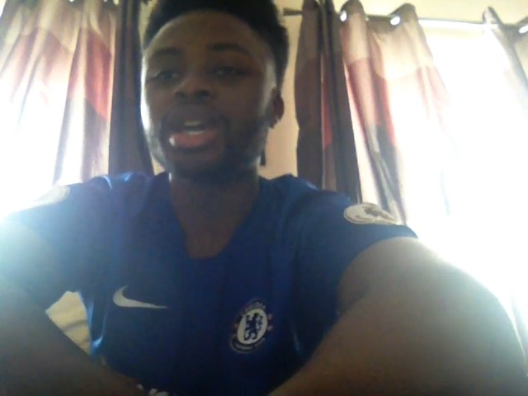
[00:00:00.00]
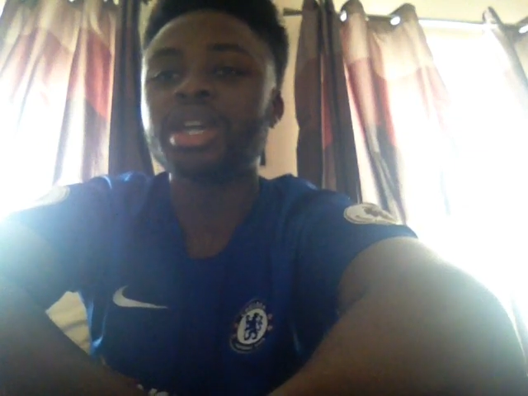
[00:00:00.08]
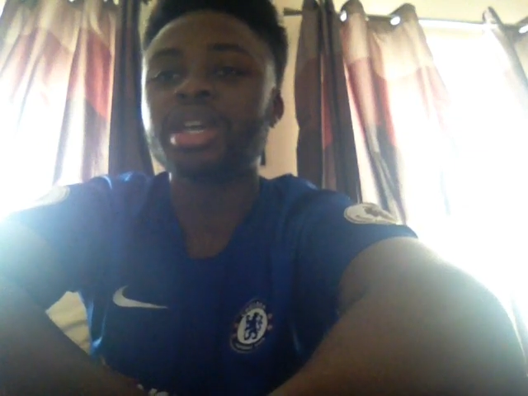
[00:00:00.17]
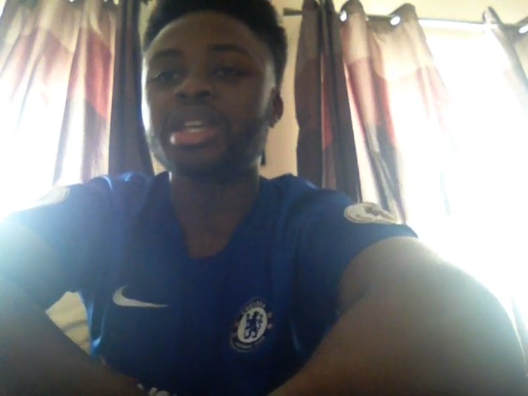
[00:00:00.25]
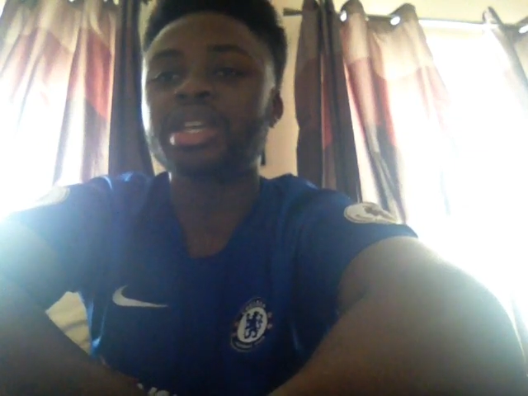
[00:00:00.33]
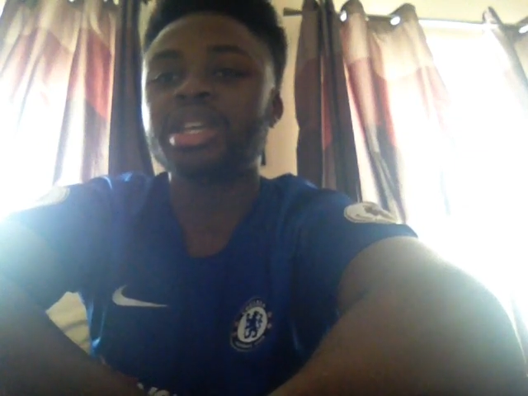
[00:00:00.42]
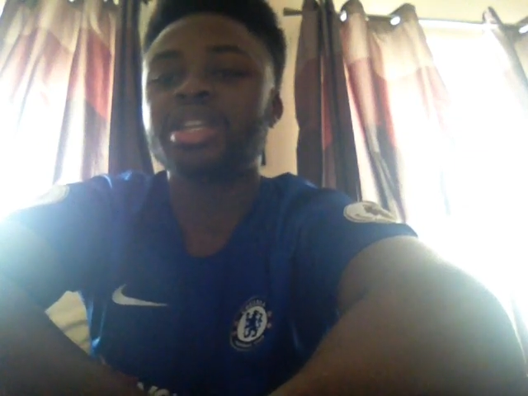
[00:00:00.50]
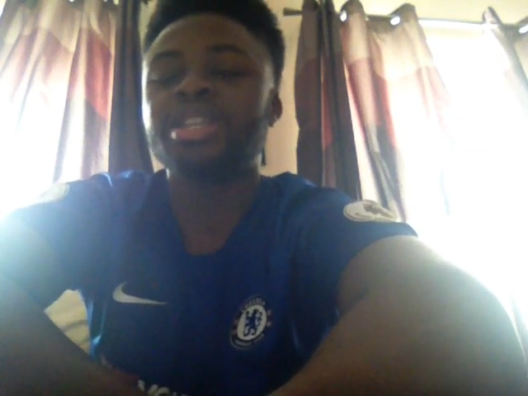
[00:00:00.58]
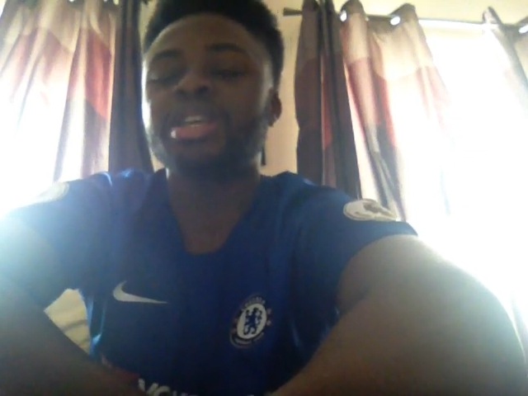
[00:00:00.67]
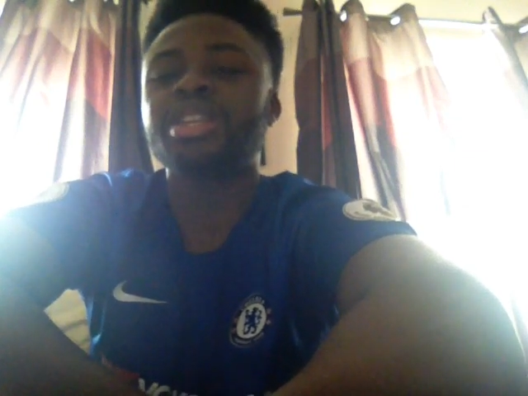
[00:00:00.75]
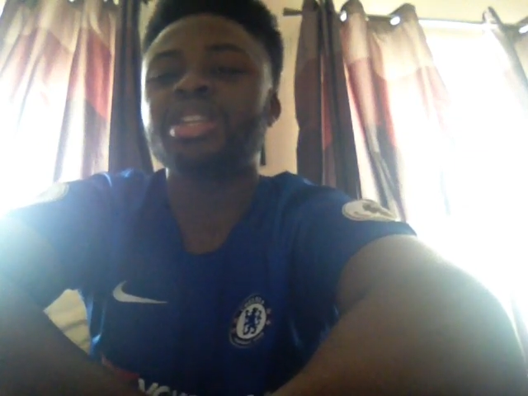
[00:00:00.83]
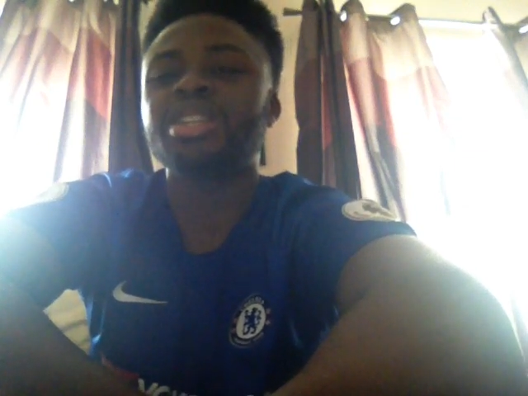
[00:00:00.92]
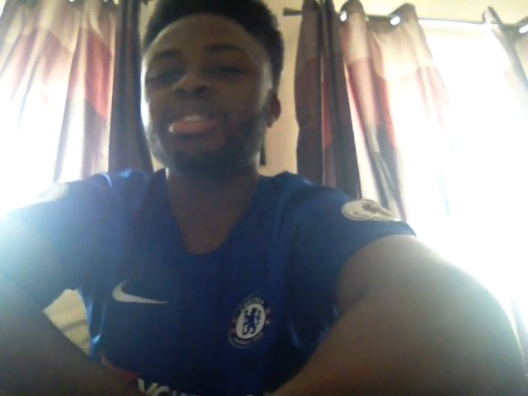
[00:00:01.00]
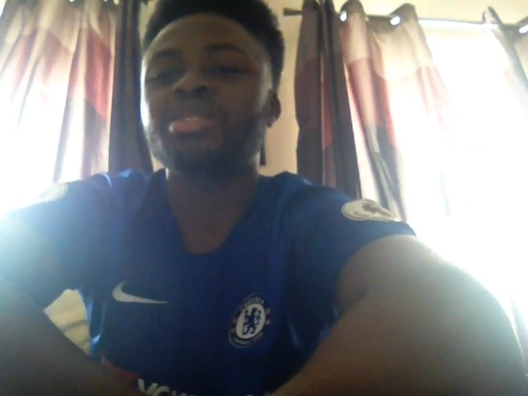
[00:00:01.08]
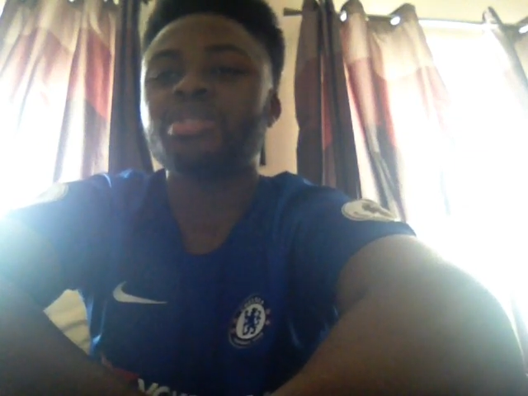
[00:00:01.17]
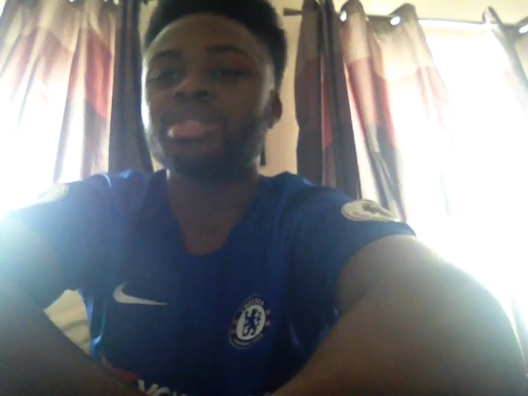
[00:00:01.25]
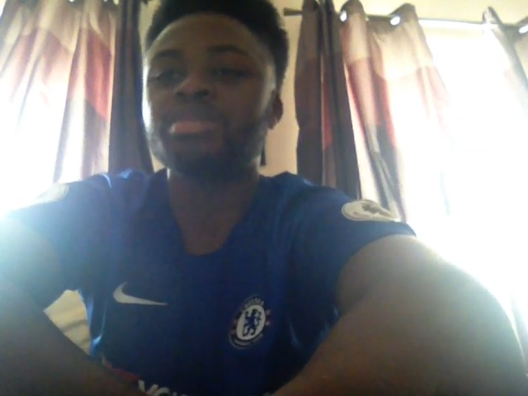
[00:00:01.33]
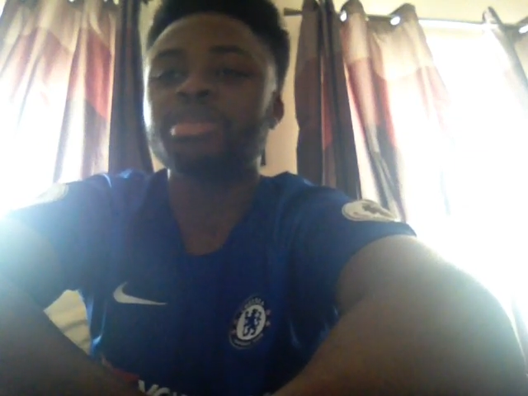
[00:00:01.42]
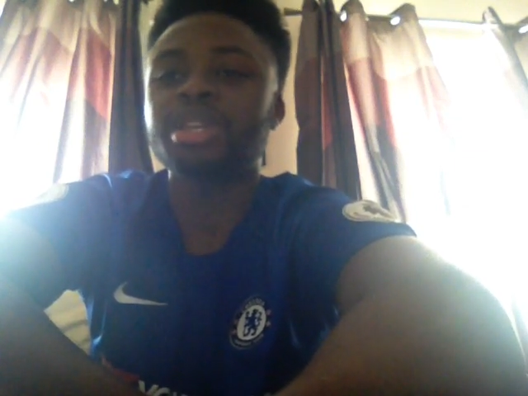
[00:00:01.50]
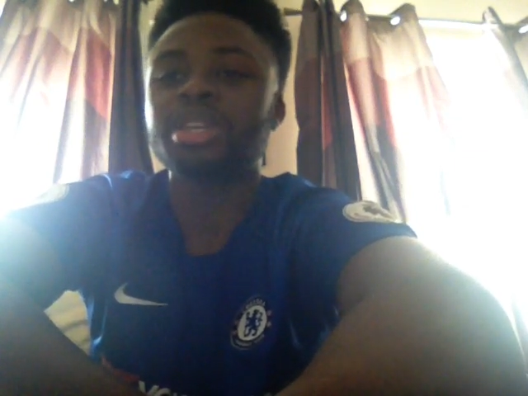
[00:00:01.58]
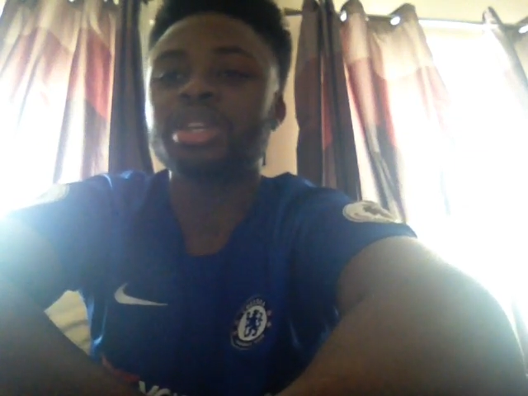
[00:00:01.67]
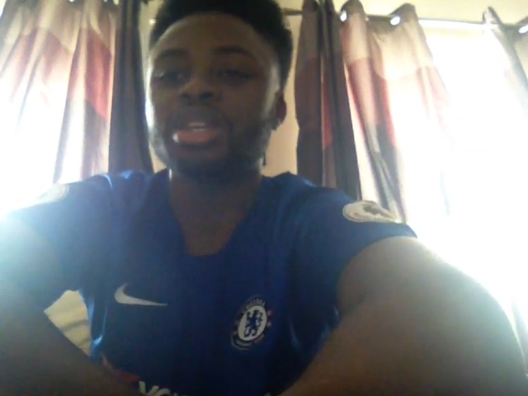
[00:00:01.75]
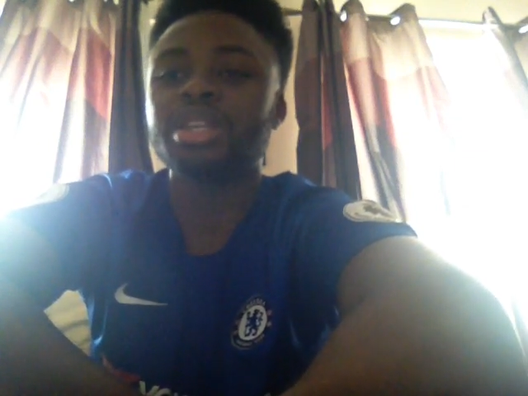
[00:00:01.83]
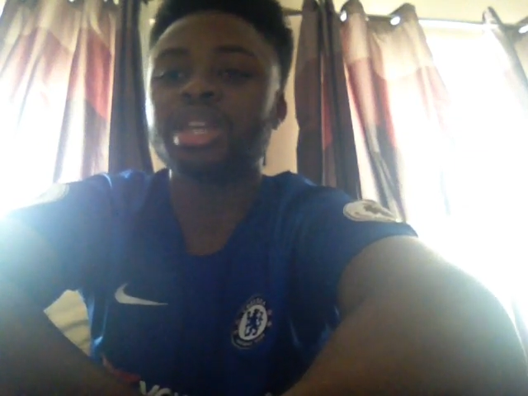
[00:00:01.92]
and it's cost me,
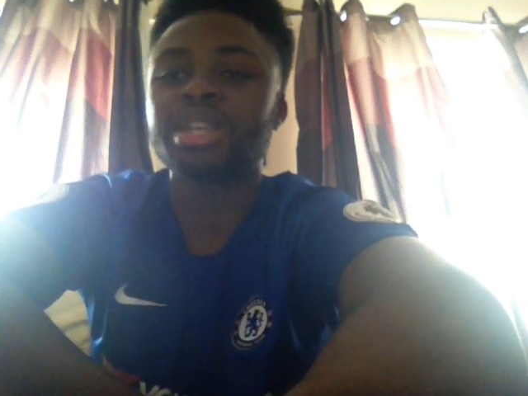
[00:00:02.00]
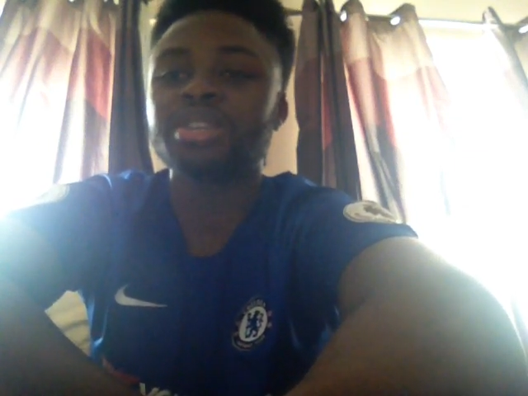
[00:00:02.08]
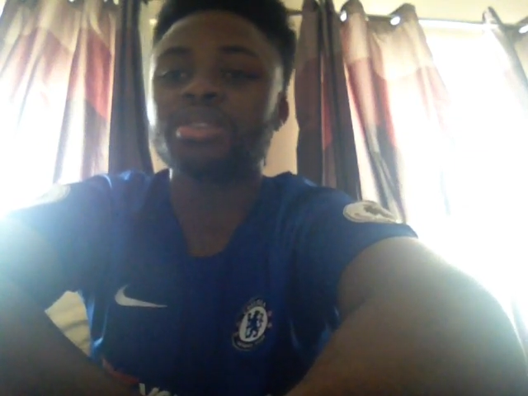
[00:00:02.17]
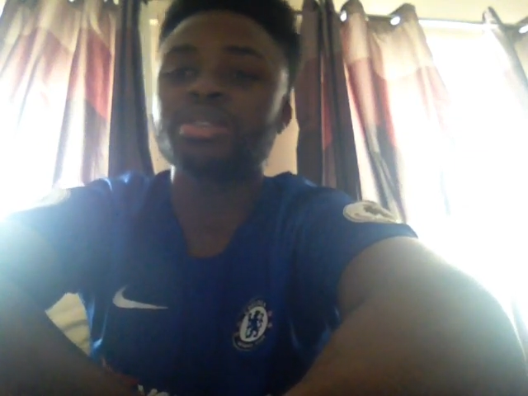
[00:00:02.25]
and it has